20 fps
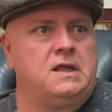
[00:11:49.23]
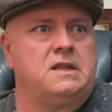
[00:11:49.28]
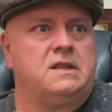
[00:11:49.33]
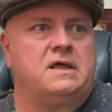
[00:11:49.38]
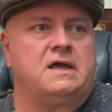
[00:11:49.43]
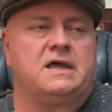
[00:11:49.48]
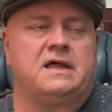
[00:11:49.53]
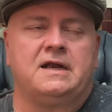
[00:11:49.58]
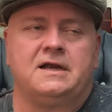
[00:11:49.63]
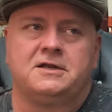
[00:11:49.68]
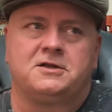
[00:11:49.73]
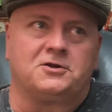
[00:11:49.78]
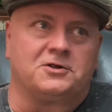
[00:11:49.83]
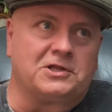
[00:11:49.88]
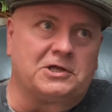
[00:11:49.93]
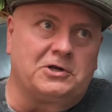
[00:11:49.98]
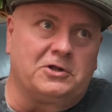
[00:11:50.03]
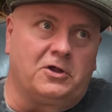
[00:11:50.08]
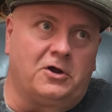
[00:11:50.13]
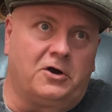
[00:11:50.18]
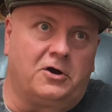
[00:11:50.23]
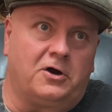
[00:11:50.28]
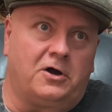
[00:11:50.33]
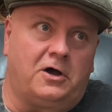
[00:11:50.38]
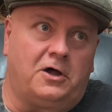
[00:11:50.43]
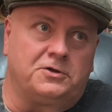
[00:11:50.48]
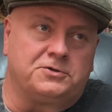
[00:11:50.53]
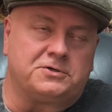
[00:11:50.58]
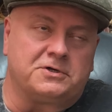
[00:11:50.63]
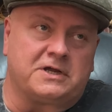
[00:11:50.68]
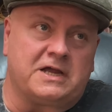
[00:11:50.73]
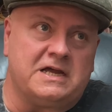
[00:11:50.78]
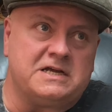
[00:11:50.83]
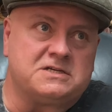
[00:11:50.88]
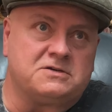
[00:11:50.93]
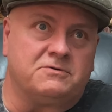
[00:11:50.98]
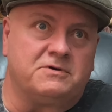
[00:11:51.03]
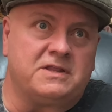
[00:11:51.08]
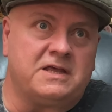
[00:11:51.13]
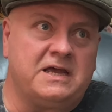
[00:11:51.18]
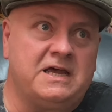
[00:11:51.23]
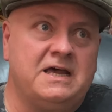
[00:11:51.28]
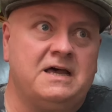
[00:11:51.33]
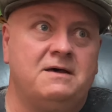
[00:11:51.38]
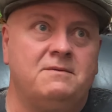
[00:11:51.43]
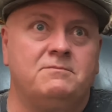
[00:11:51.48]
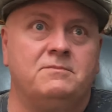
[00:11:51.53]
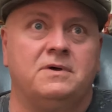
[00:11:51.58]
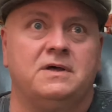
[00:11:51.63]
They get into a little altercation with him,